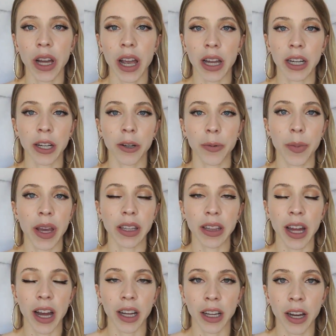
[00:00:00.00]
and it'll make
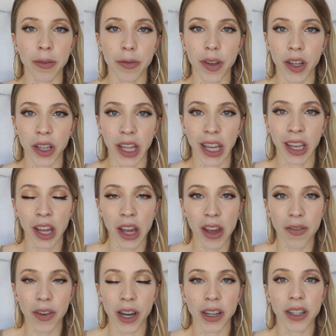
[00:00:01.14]
that gut feeling
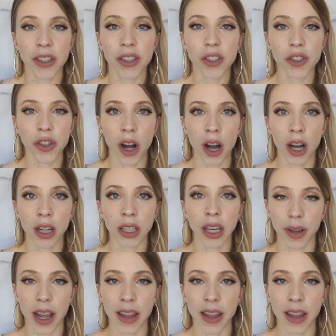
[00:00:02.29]
very strong,